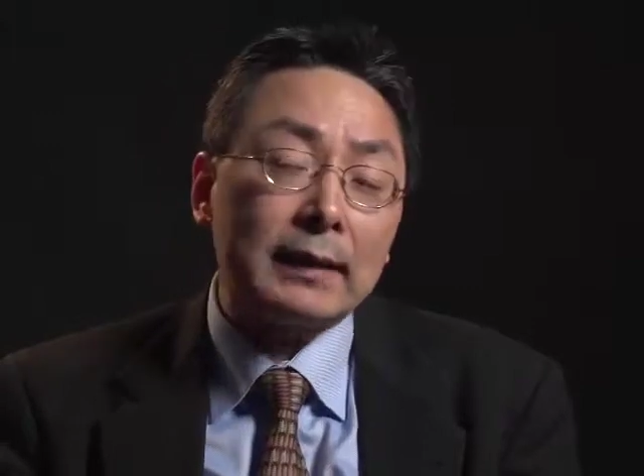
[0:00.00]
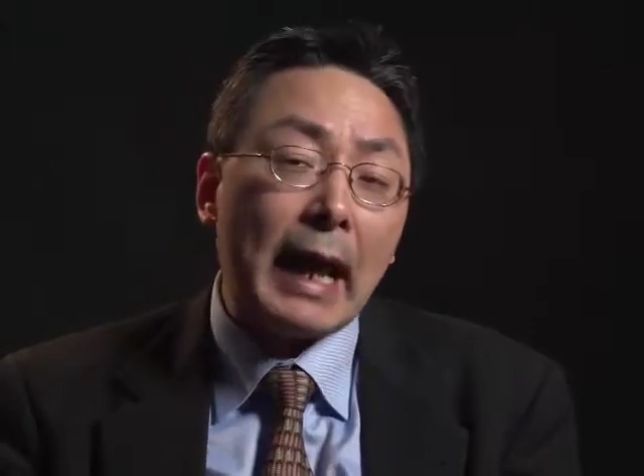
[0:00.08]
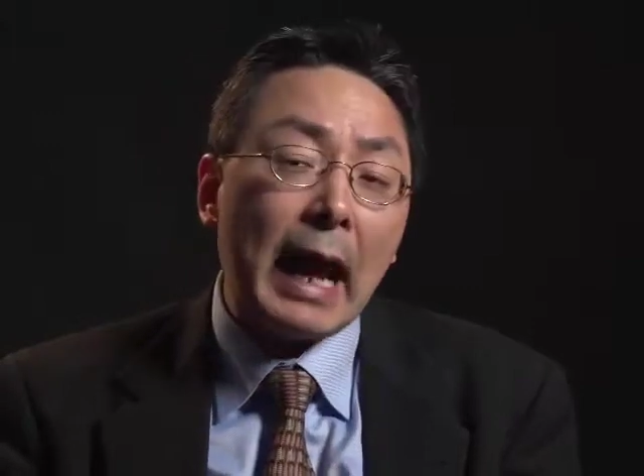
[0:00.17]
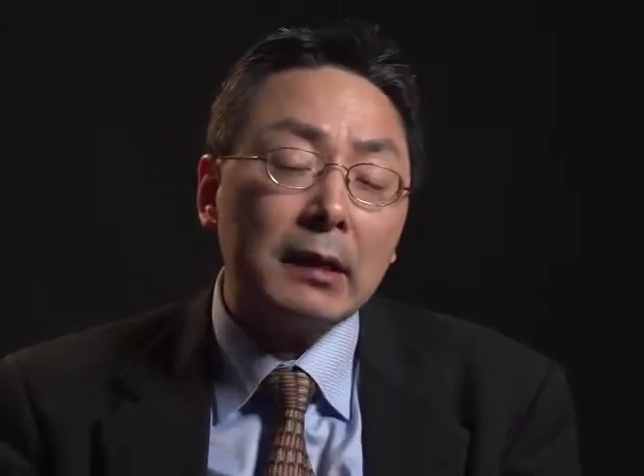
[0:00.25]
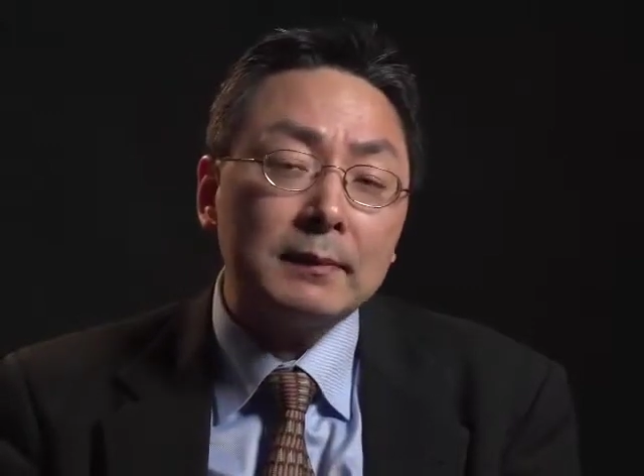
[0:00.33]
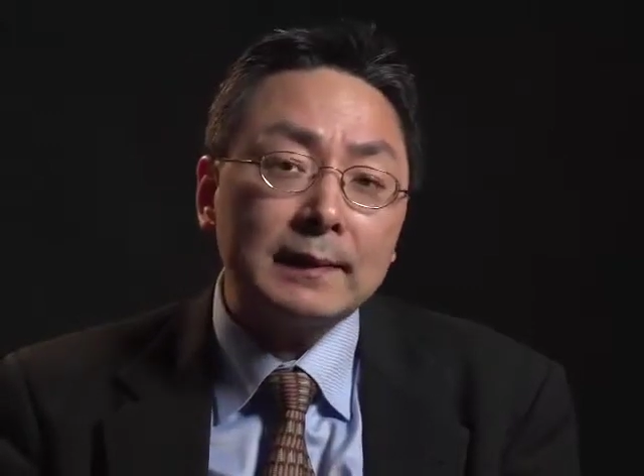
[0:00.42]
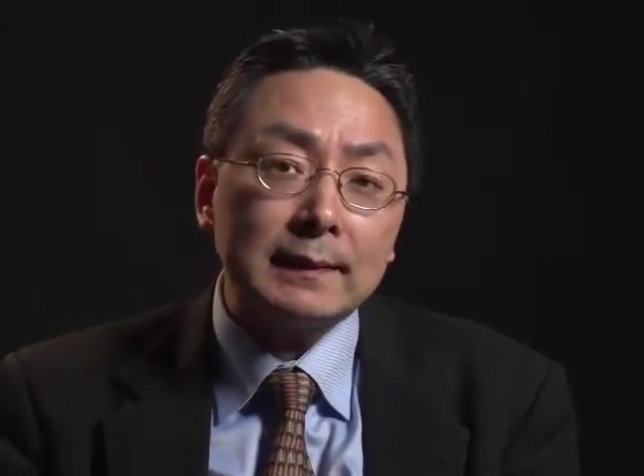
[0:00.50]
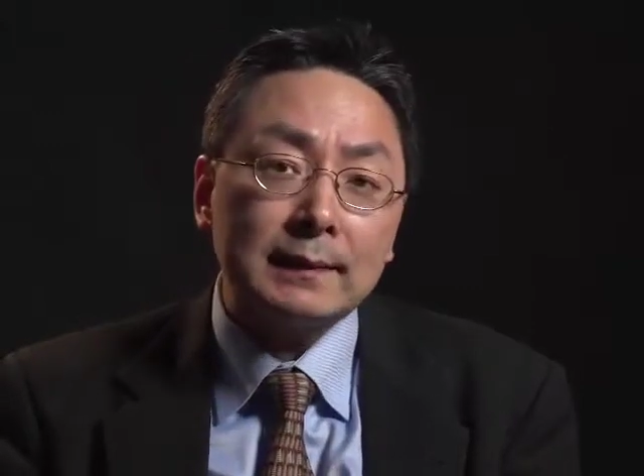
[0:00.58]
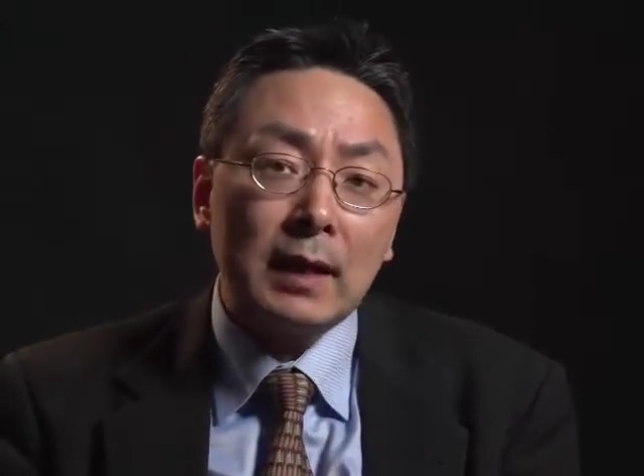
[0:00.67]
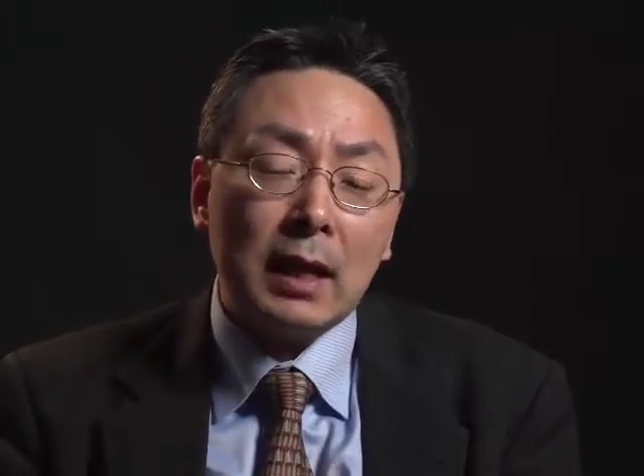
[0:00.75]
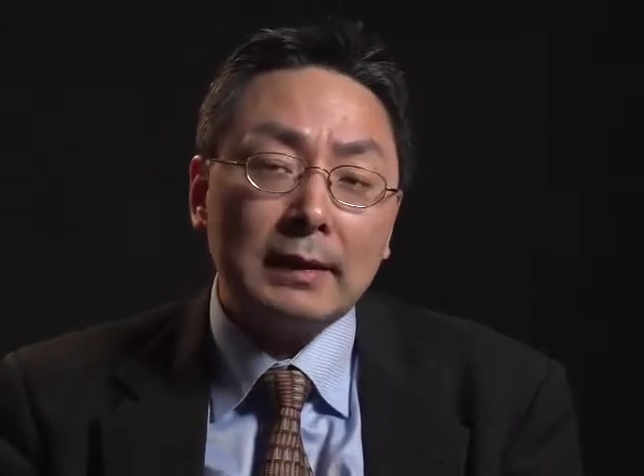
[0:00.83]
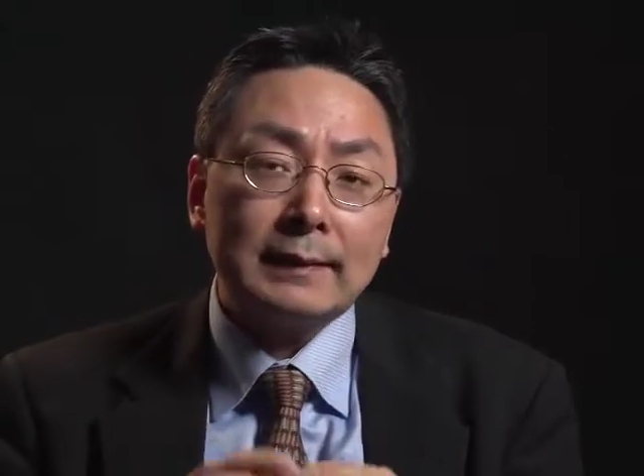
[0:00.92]

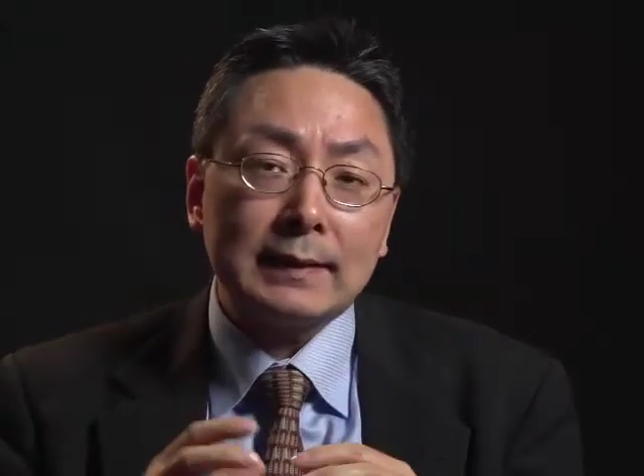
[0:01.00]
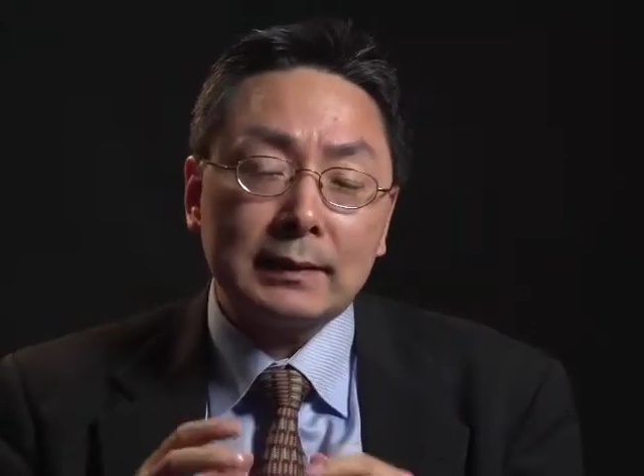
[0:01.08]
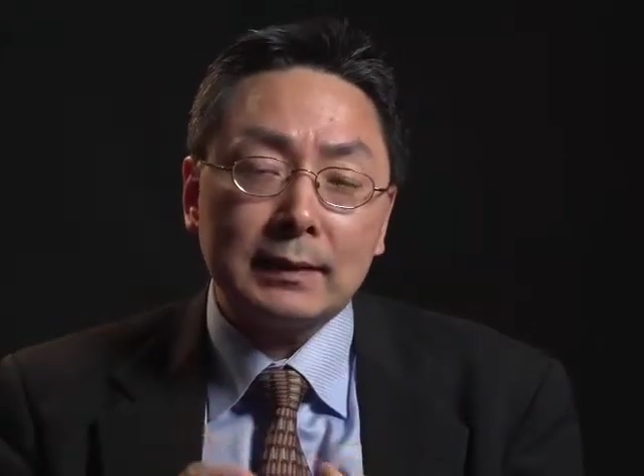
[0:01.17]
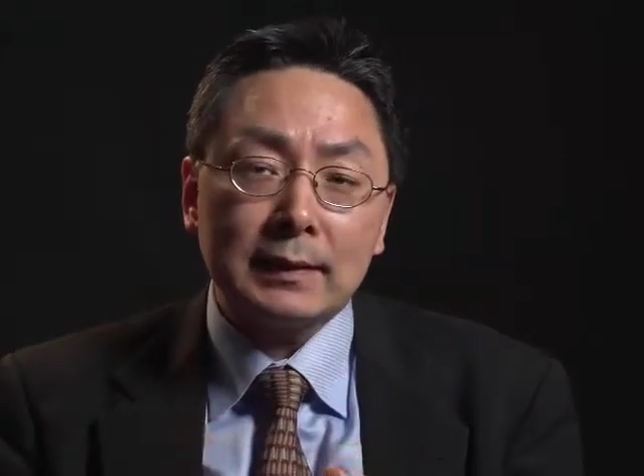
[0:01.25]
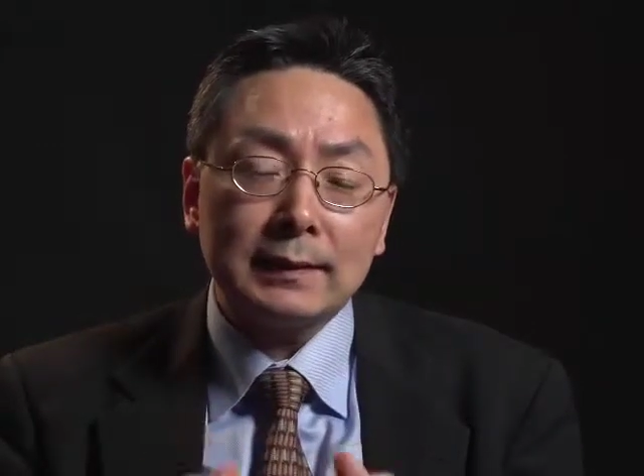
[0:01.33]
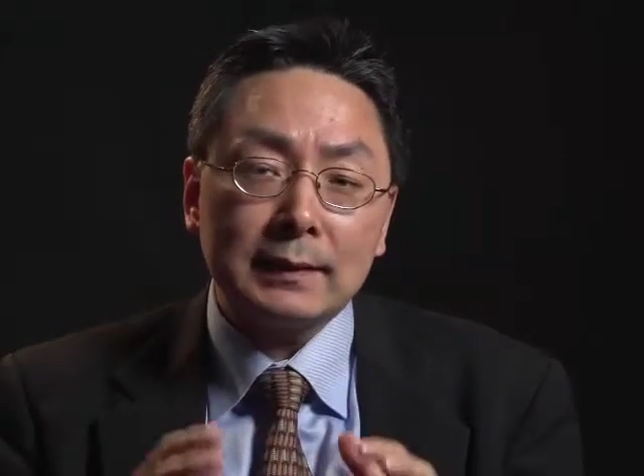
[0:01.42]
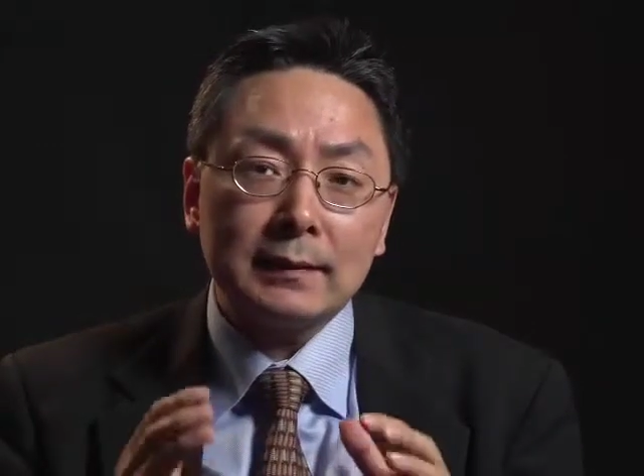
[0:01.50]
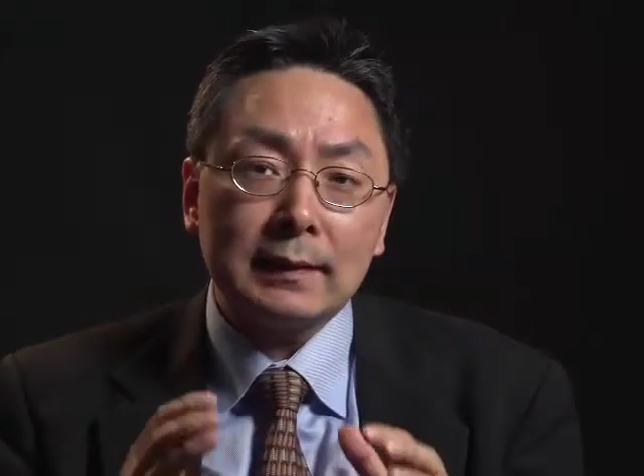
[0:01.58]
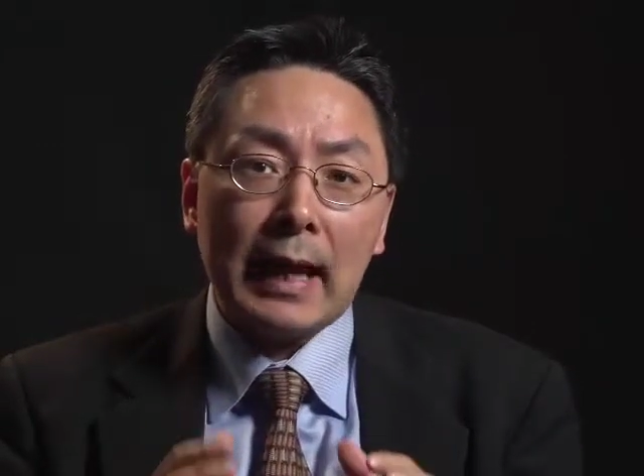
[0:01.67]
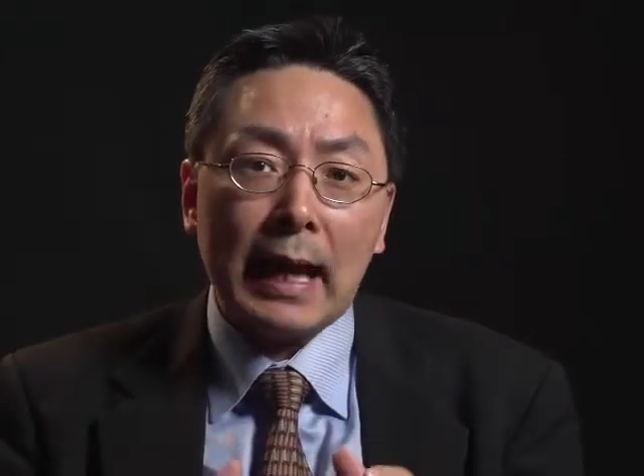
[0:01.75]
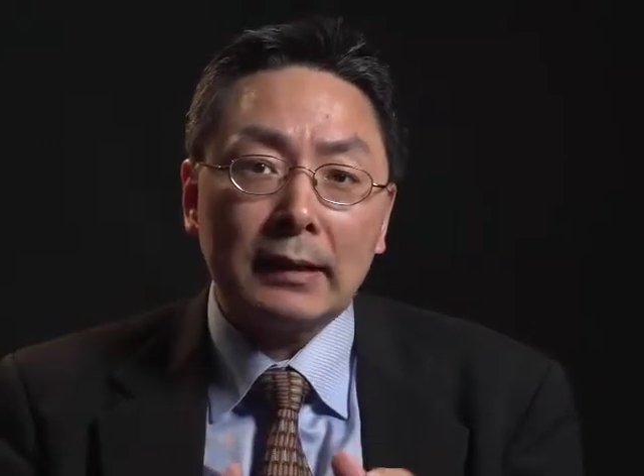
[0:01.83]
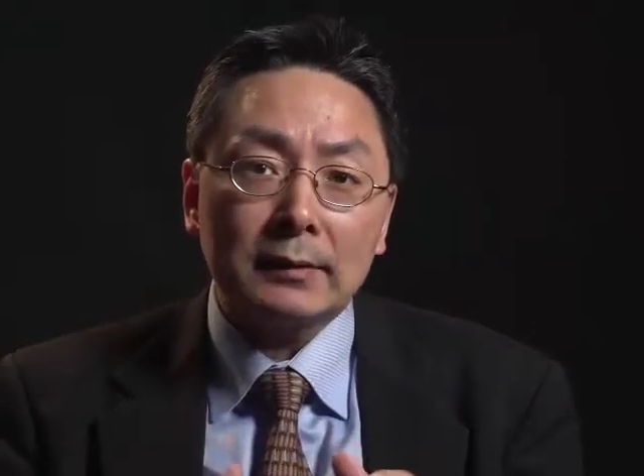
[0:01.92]
analysis suggesting
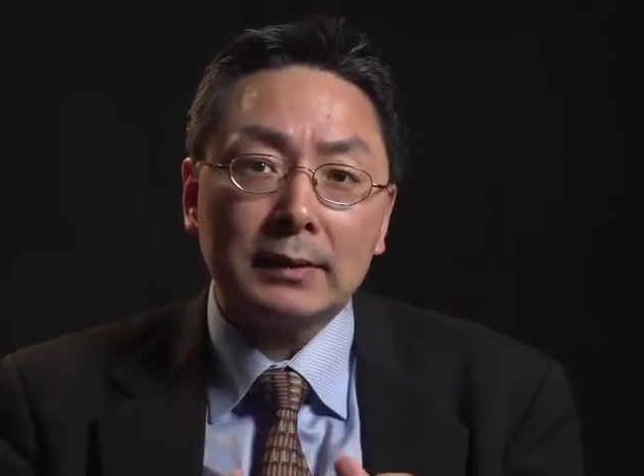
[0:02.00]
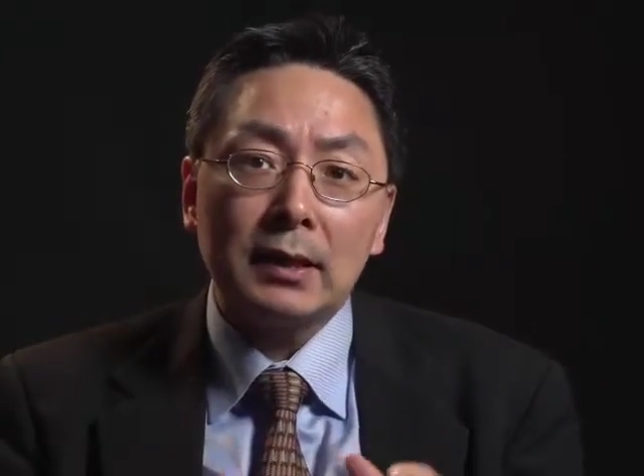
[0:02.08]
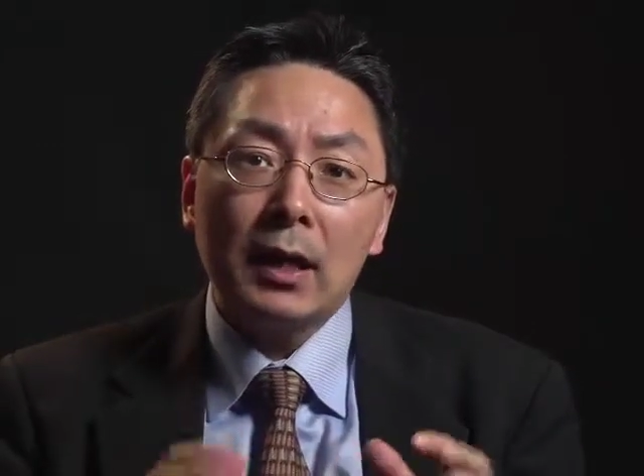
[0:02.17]
that